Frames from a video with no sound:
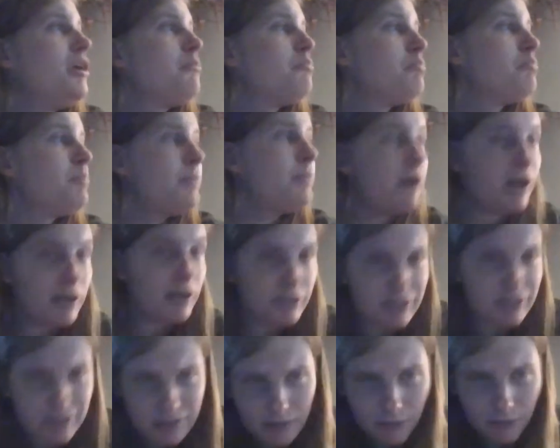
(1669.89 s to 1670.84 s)

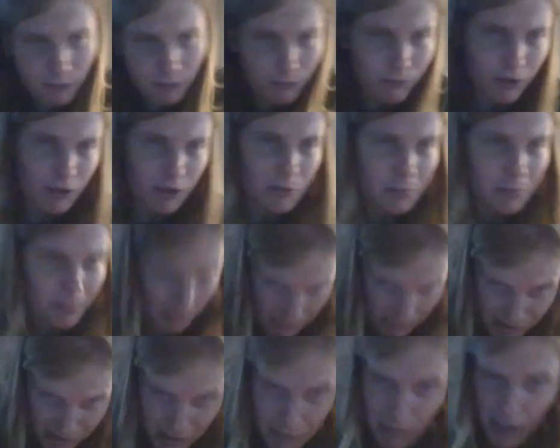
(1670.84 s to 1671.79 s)
But when a
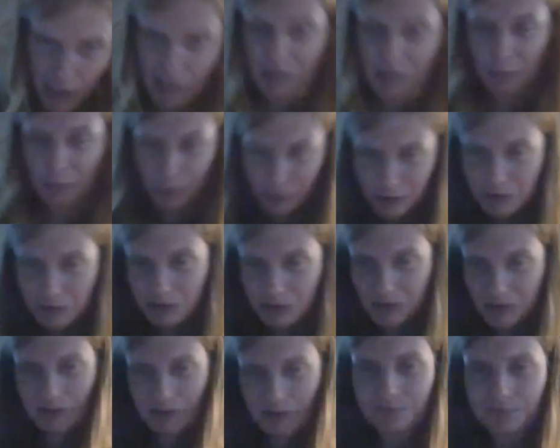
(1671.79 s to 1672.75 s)
seed pod is
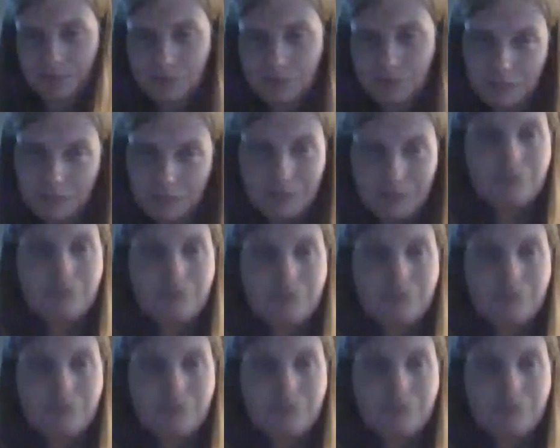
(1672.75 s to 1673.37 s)
produced,